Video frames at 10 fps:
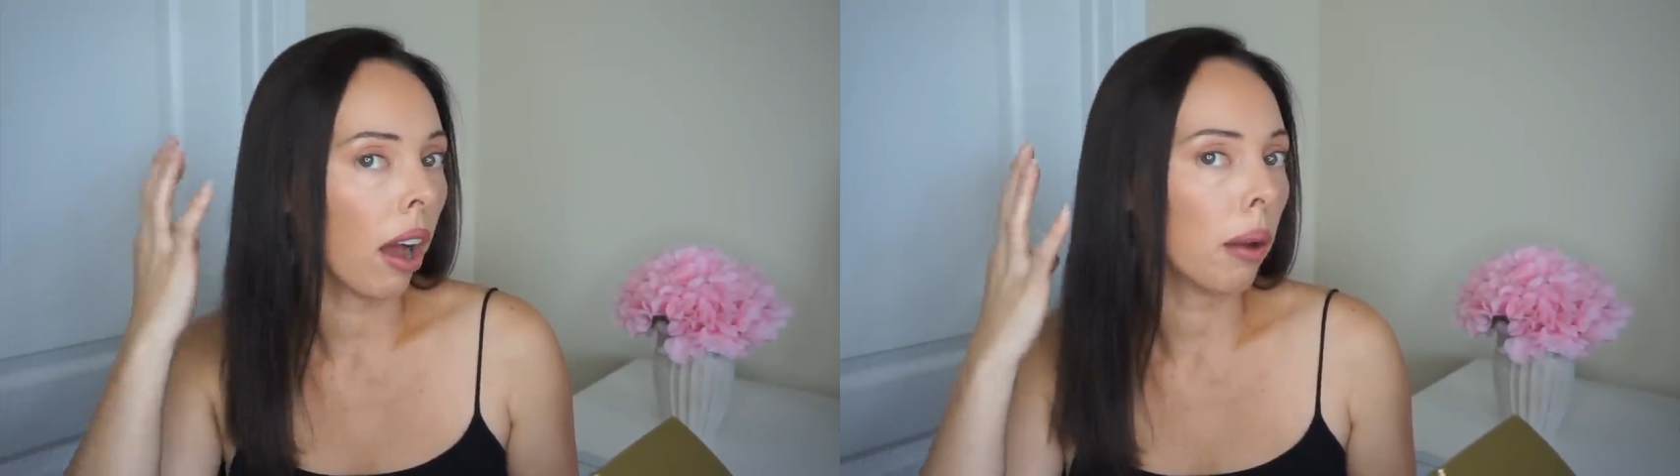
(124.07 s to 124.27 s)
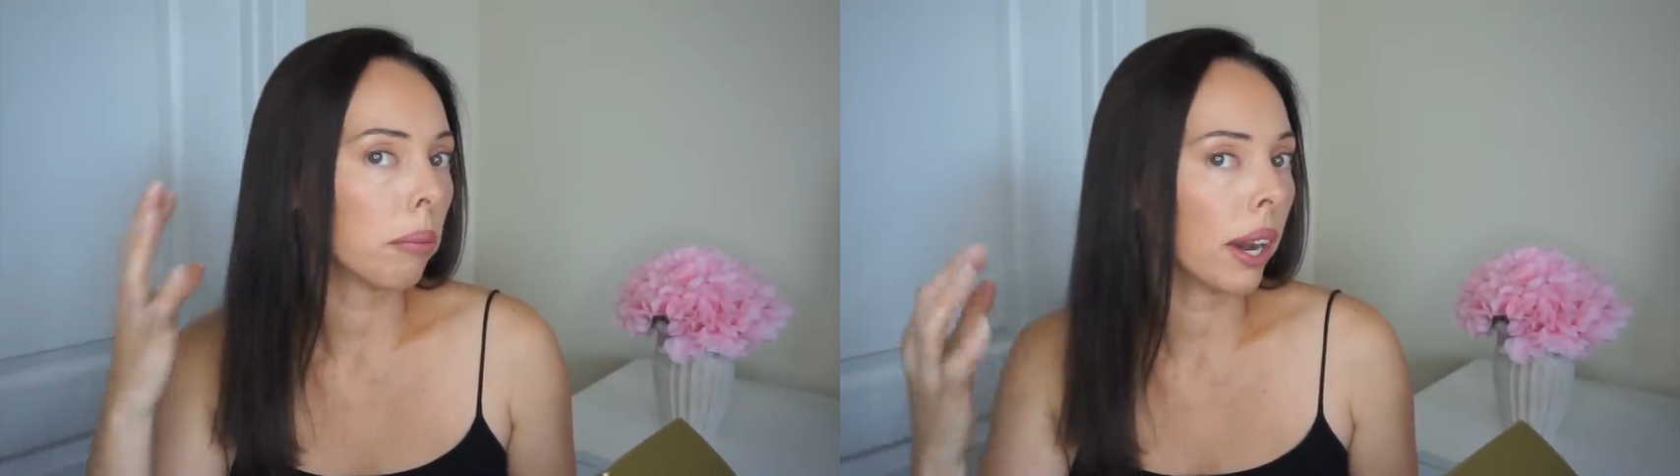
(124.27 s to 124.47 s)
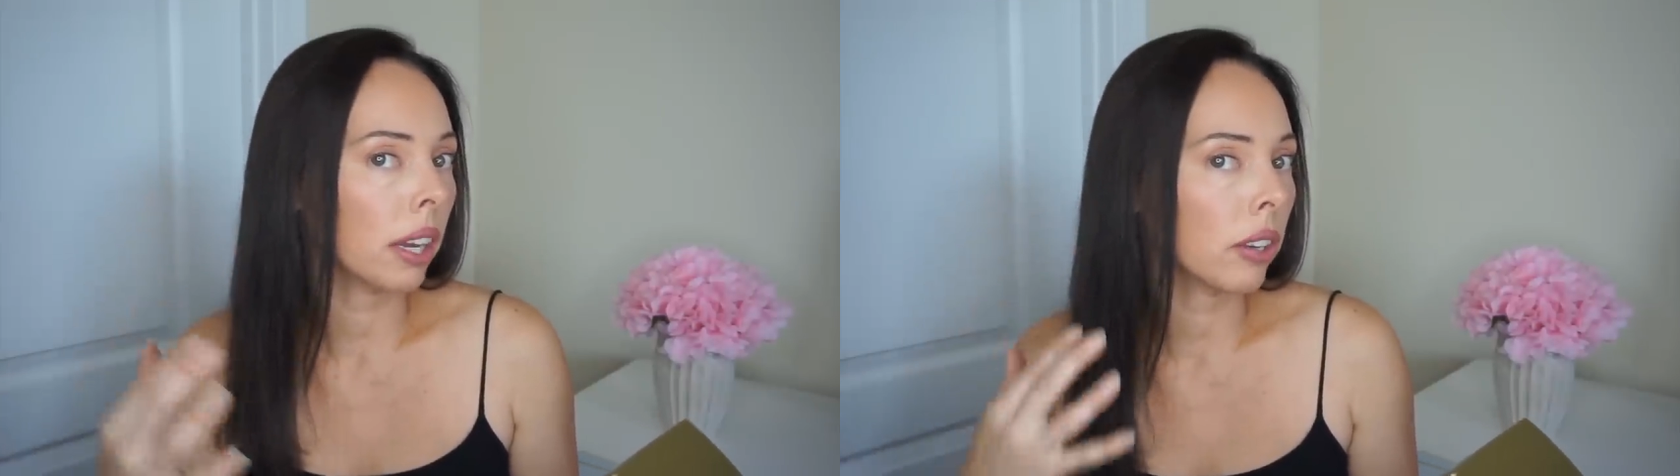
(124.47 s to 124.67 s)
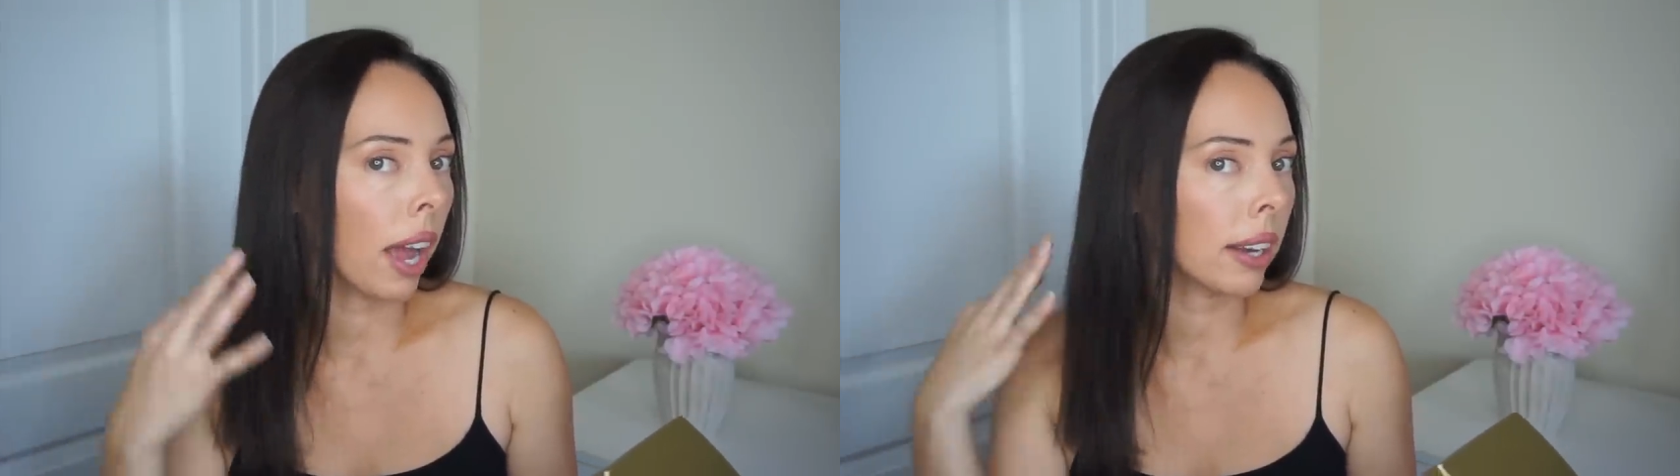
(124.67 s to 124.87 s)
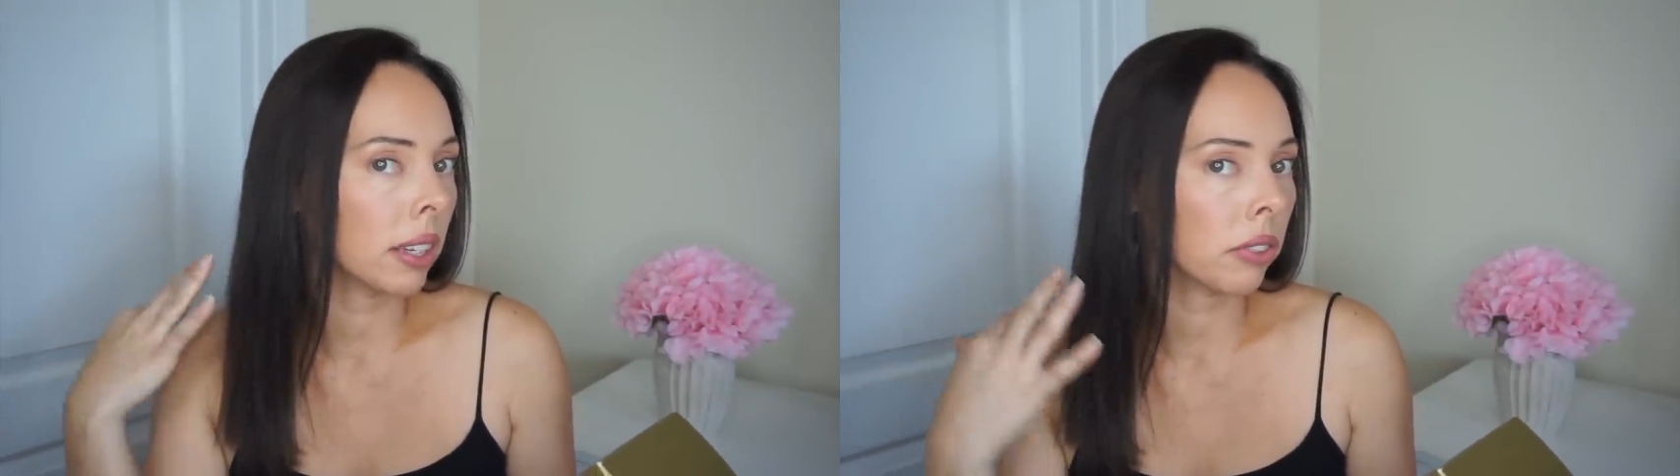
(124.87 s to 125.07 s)
ombre and you
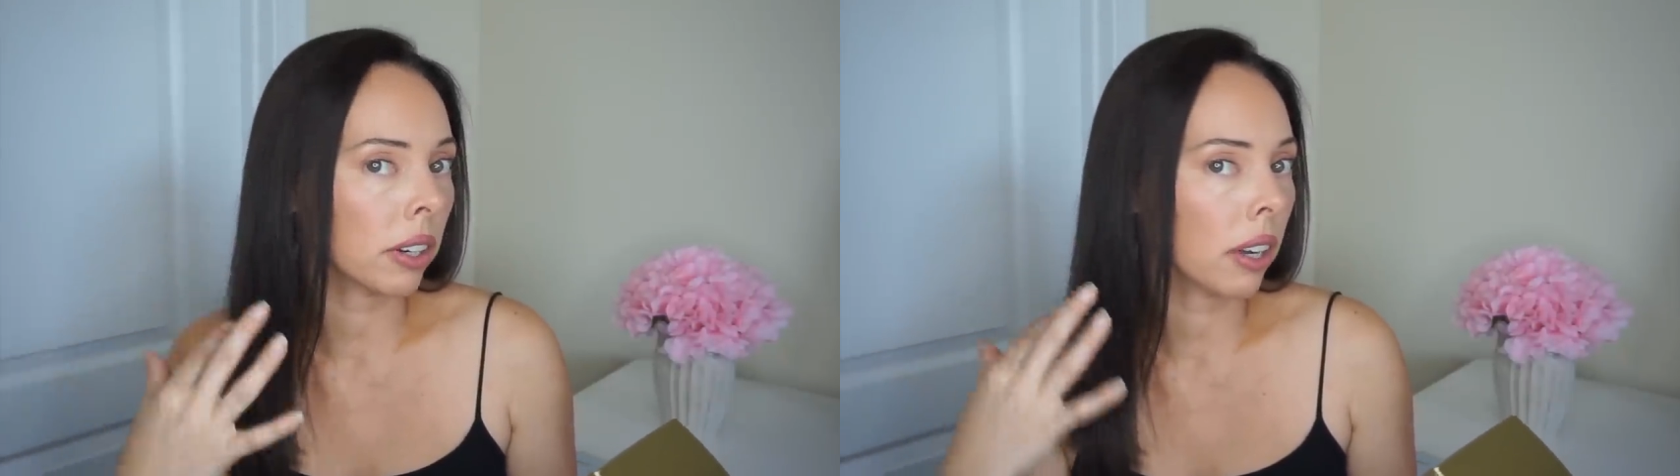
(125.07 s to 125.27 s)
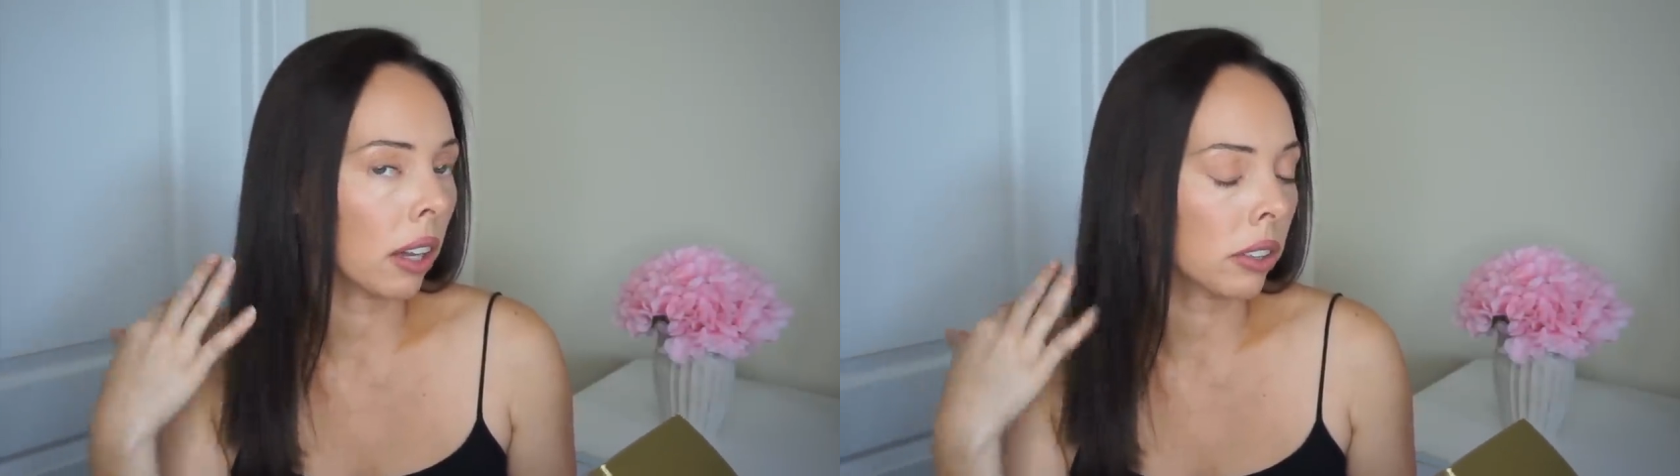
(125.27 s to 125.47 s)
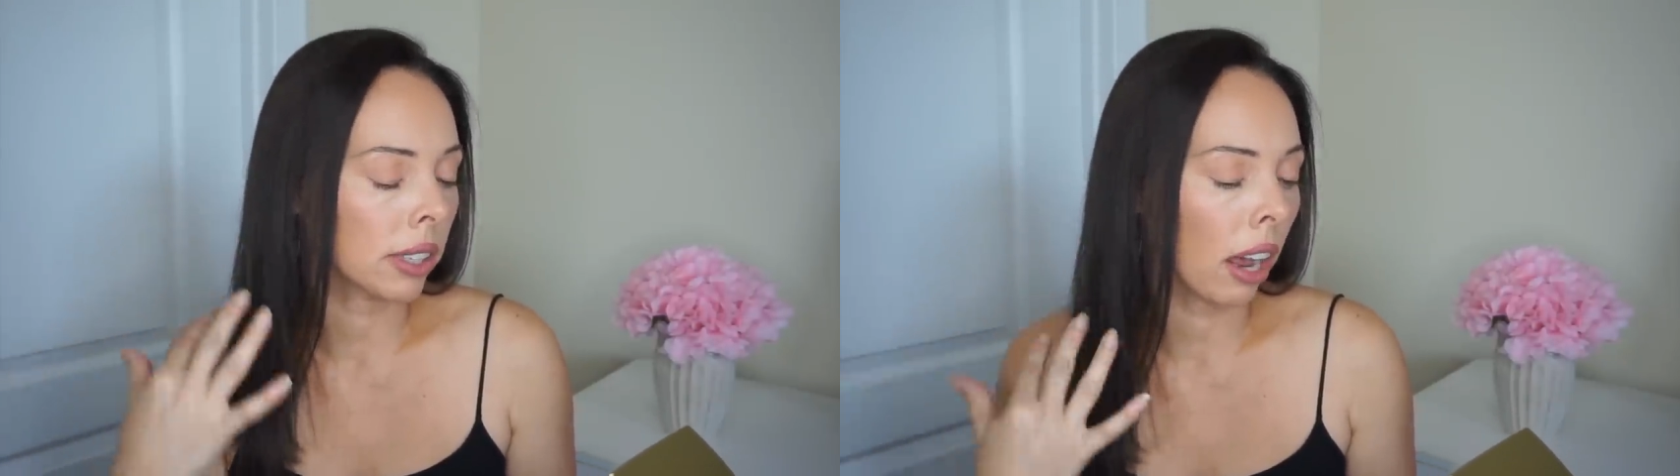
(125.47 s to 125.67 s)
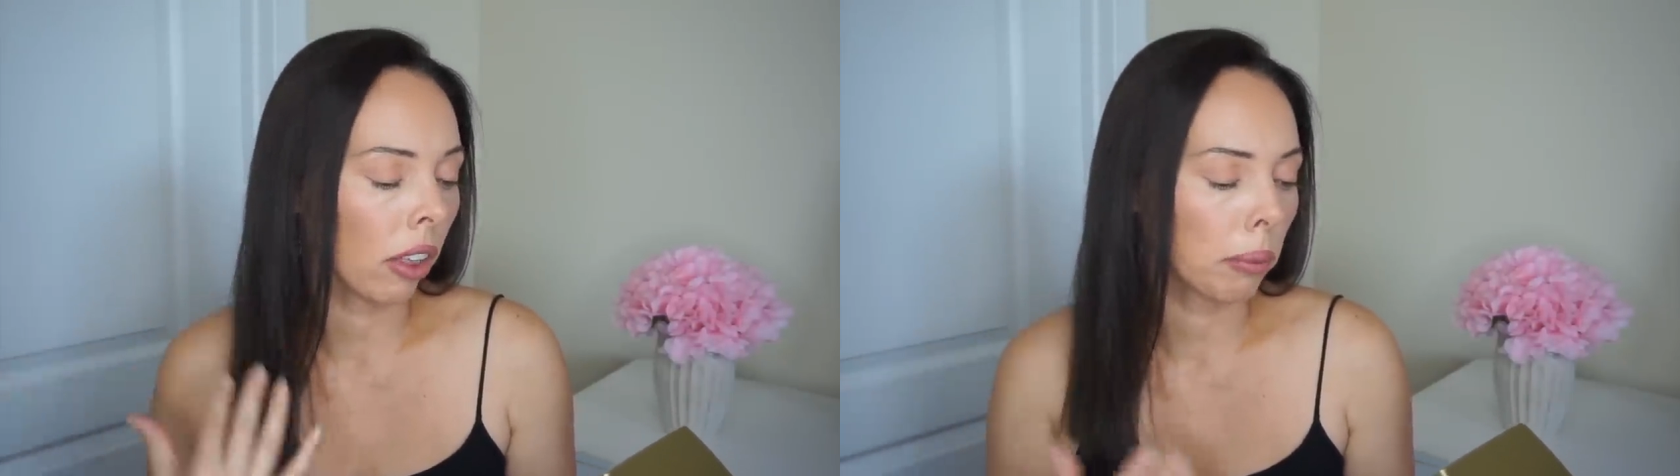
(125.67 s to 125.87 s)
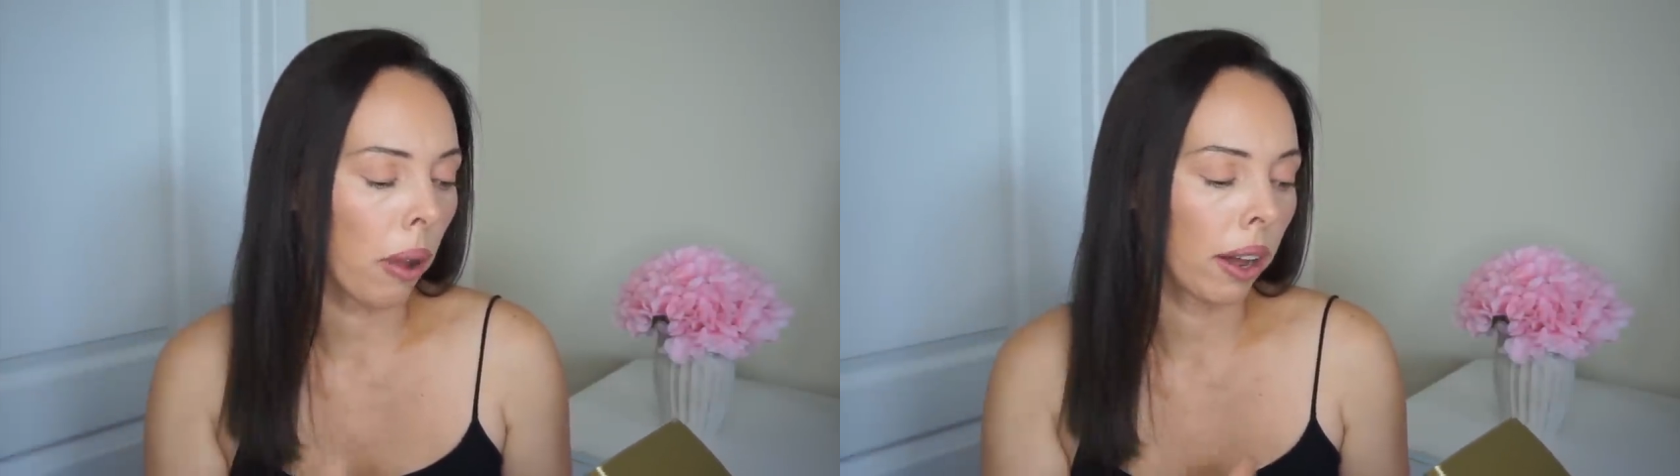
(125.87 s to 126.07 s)
had different color down
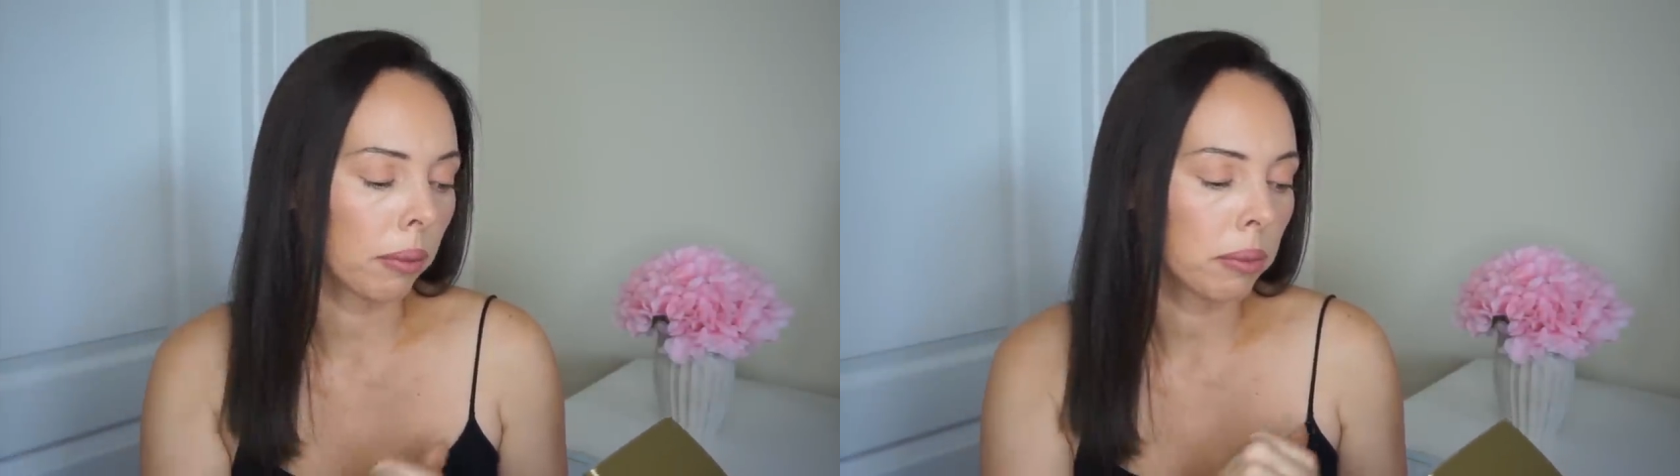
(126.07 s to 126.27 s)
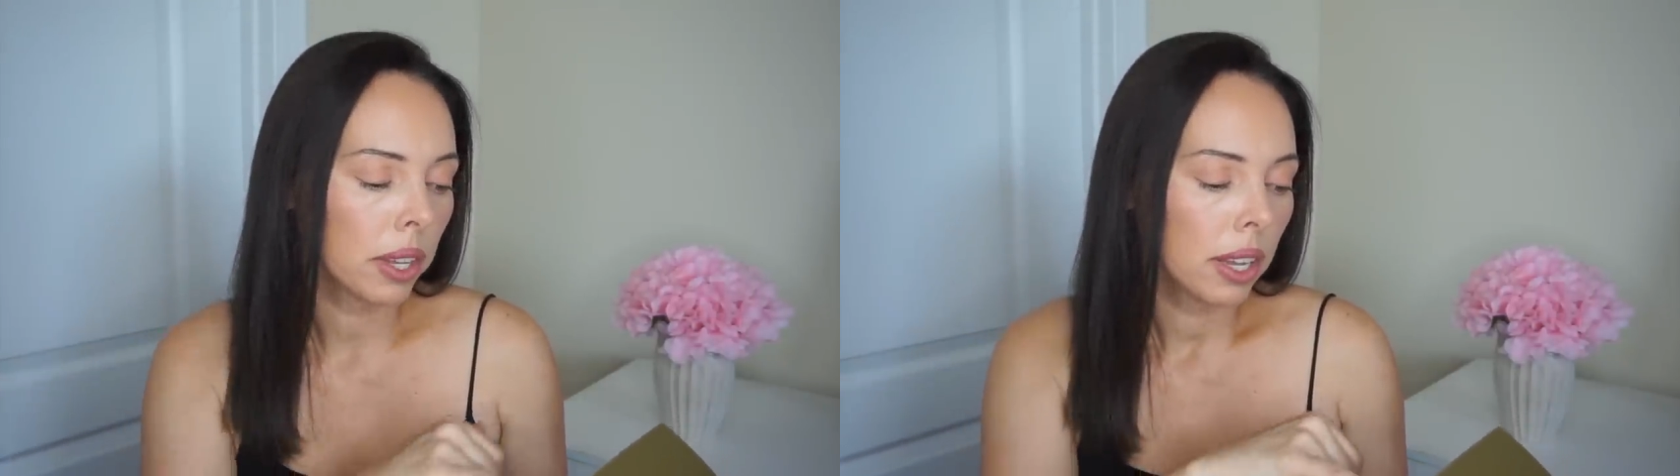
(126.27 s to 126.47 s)
on the bottom.